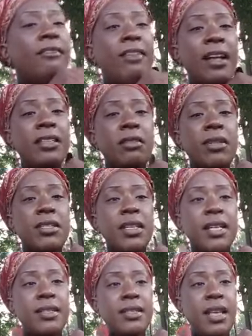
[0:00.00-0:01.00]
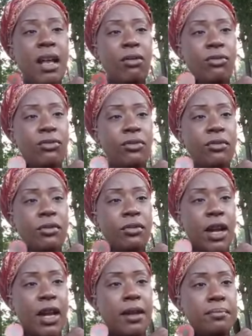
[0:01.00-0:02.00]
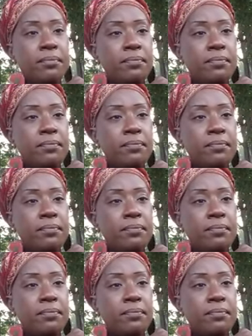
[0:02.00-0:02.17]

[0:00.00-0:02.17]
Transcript: Fatima said self. Right.